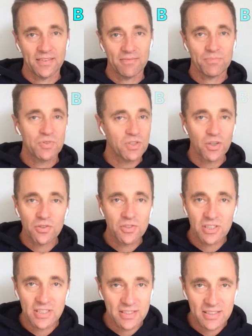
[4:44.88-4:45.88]
So
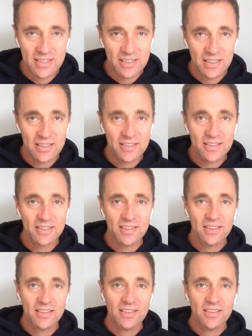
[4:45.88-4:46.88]
Jesus says,
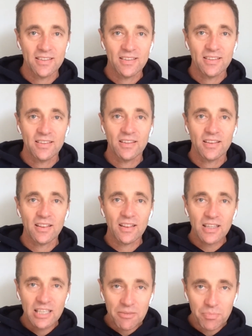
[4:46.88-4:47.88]

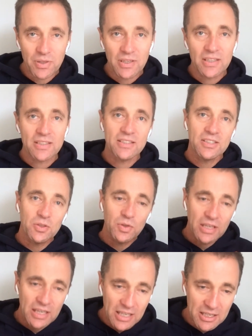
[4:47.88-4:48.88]
leap to
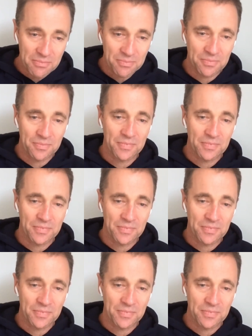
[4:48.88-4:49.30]
him.